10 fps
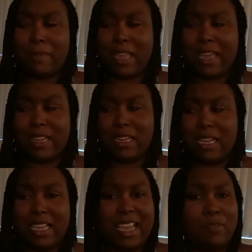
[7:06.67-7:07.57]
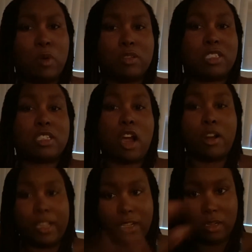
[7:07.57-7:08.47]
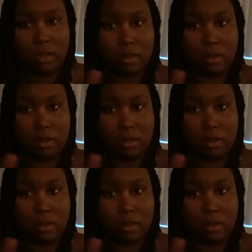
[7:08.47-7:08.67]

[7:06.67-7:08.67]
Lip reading: and well, starting,